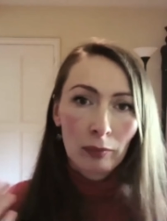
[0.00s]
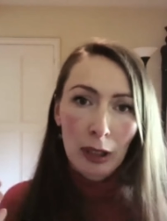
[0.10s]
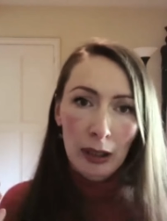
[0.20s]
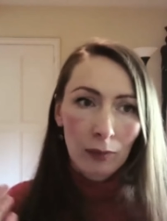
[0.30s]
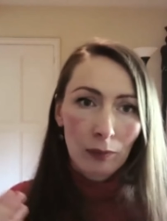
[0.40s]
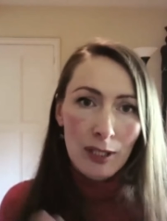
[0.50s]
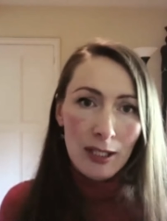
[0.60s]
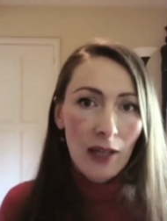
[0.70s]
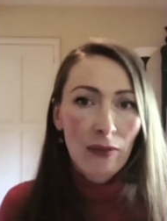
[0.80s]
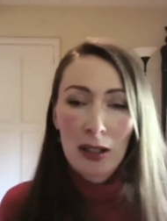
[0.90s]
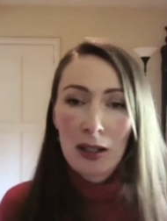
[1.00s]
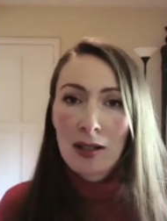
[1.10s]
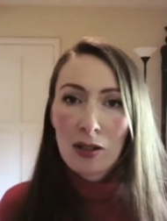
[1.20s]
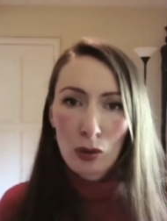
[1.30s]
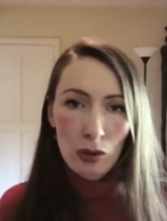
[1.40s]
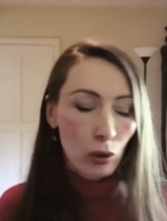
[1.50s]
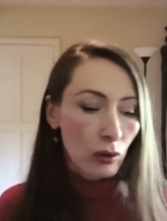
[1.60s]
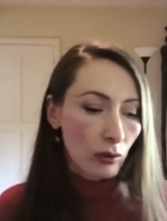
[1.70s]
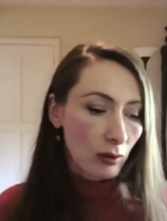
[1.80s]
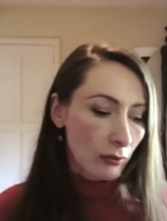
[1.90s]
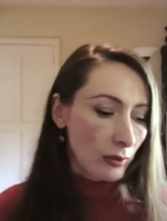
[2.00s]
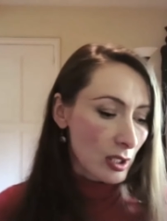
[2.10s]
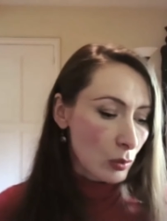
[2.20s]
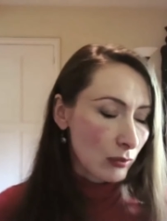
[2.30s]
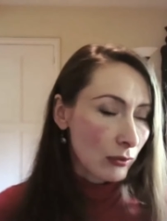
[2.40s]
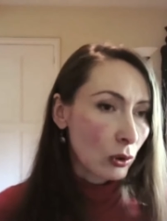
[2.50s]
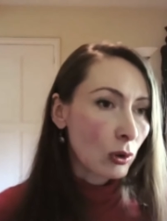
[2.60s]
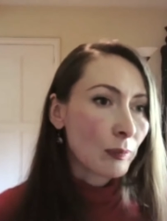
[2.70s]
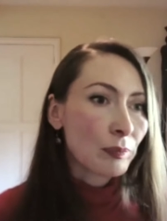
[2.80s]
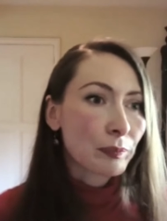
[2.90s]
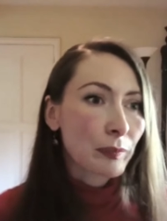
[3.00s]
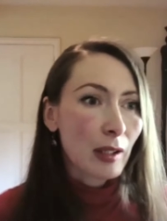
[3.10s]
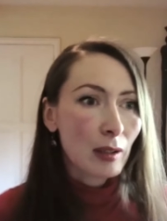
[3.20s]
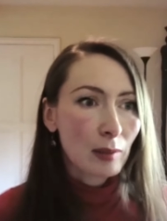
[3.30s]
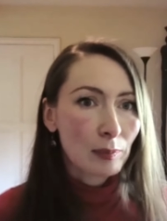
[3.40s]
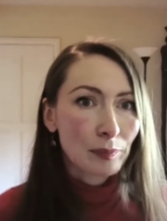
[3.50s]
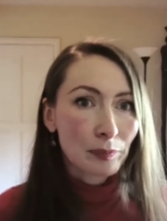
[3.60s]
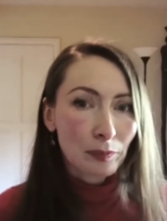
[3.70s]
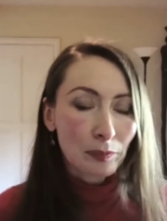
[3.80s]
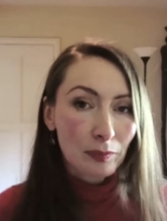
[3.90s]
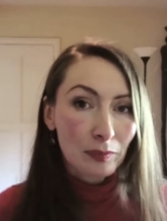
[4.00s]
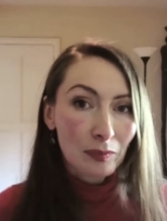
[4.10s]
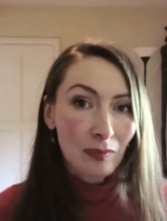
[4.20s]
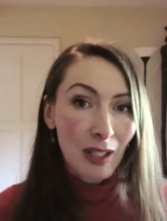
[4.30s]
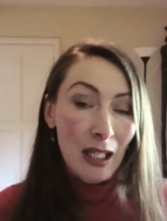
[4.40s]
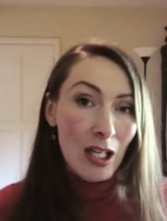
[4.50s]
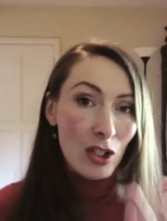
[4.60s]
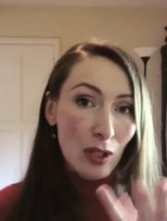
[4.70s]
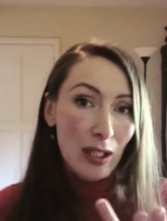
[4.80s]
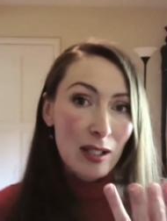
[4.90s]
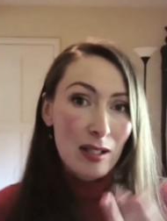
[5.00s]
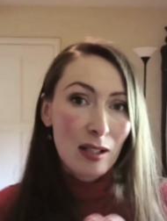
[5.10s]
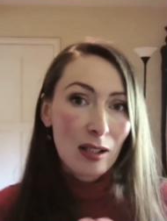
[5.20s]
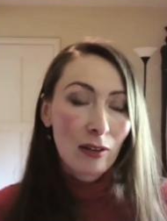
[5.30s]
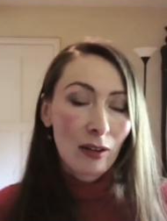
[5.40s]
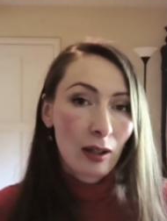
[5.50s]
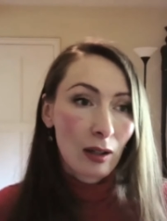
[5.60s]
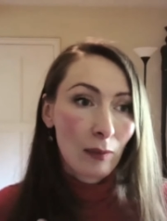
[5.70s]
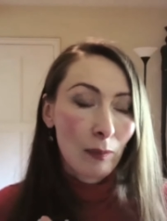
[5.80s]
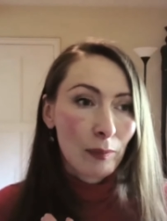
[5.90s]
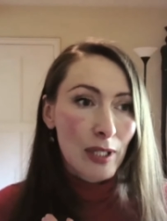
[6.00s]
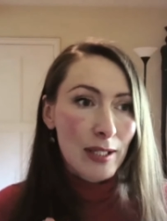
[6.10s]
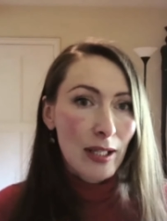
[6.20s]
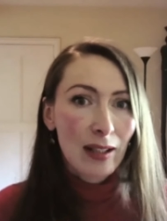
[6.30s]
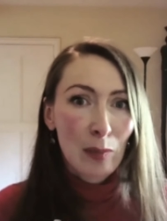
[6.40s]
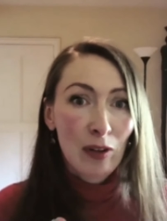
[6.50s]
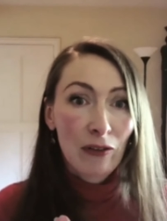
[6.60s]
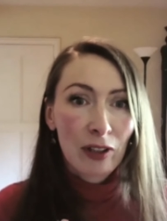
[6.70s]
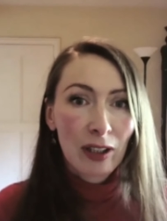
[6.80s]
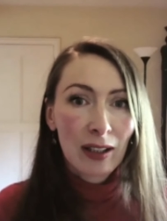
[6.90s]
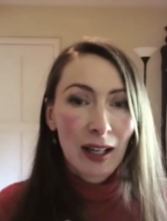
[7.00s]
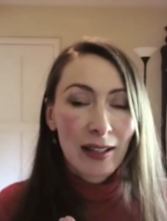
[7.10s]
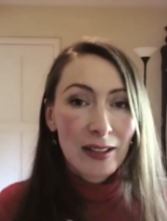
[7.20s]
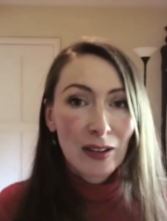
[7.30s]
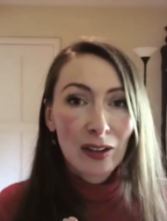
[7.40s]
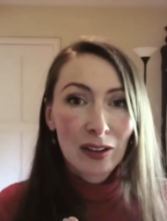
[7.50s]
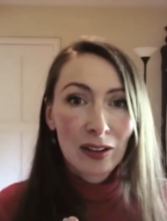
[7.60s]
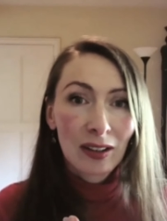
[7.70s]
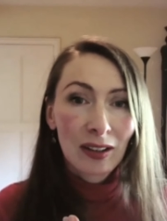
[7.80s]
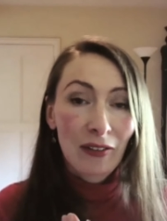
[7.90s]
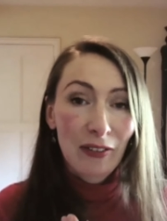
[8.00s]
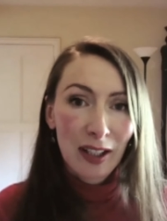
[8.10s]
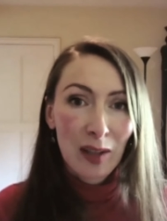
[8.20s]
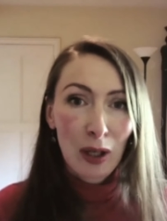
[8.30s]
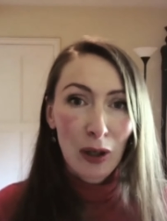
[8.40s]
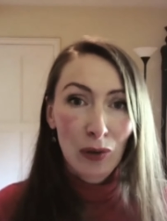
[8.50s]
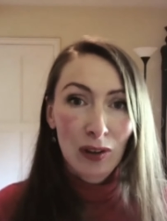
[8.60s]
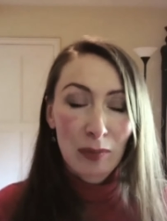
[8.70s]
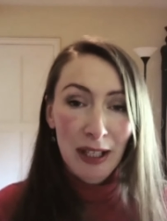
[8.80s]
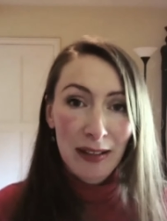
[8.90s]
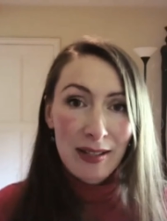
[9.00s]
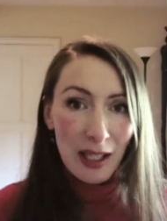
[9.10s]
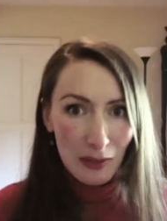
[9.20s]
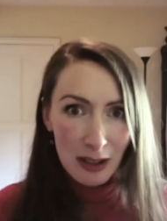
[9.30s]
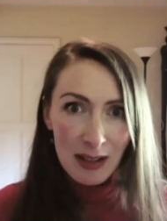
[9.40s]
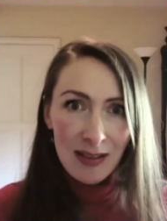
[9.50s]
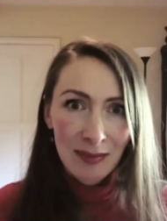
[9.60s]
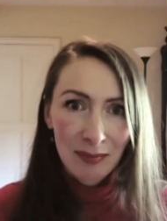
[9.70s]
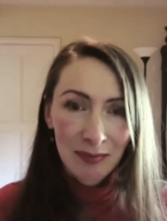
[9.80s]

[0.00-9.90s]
like savings or certain things with your income. So that is the mistake number 3. I didn't think about making savings.